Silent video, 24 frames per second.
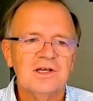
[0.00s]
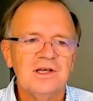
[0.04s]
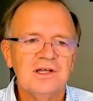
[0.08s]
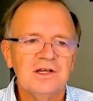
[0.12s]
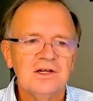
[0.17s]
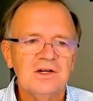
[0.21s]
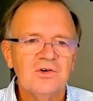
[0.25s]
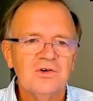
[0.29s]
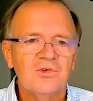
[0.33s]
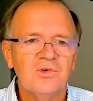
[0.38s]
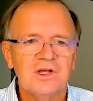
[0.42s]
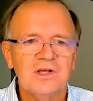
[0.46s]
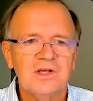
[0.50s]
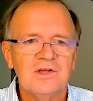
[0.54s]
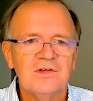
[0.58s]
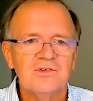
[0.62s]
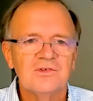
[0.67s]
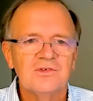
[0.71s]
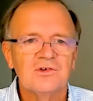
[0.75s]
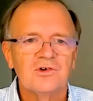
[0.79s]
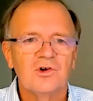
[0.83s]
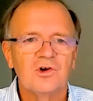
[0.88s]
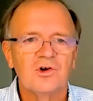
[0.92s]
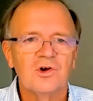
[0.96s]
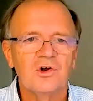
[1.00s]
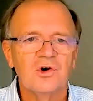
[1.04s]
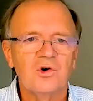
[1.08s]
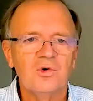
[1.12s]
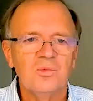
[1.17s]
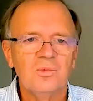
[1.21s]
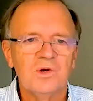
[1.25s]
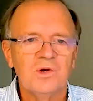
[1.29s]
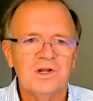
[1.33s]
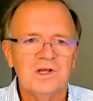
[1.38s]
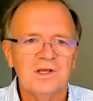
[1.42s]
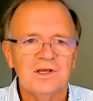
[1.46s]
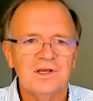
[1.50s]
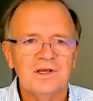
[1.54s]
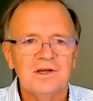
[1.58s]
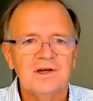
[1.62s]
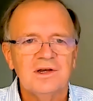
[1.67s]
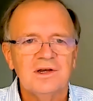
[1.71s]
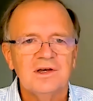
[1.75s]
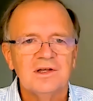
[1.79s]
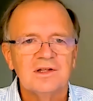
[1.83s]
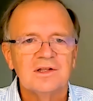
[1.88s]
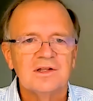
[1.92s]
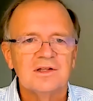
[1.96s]
increased globally
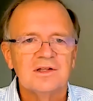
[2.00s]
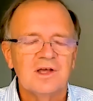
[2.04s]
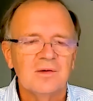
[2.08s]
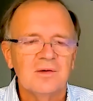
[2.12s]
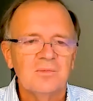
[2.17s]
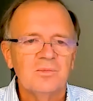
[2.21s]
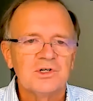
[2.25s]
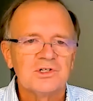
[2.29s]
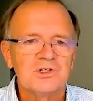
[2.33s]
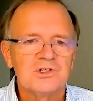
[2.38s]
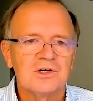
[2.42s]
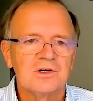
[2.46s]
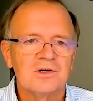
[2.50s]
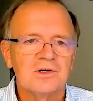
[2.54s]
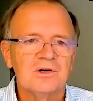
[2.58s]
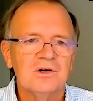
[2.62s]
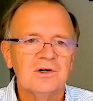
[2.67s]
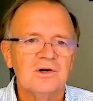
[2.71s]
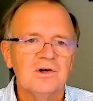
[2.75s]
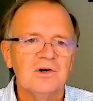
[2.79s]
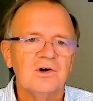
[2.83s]
the temperature